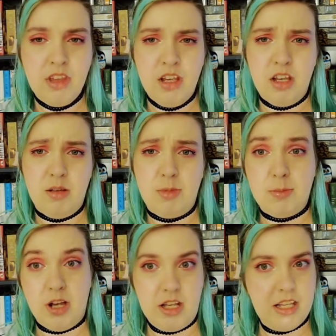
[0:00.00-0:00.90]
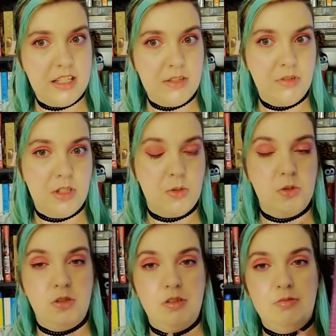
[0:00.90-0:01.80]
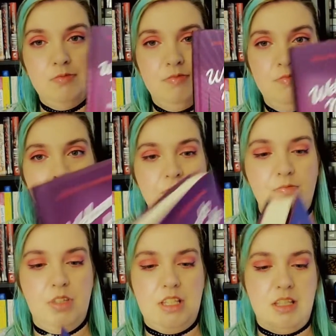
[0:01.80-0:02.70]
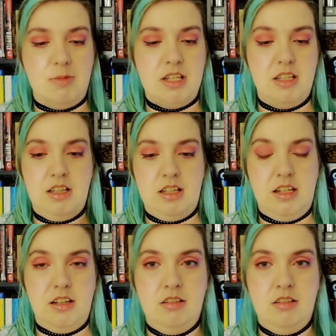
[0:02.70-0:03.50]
The podcast is really cool, but this is basically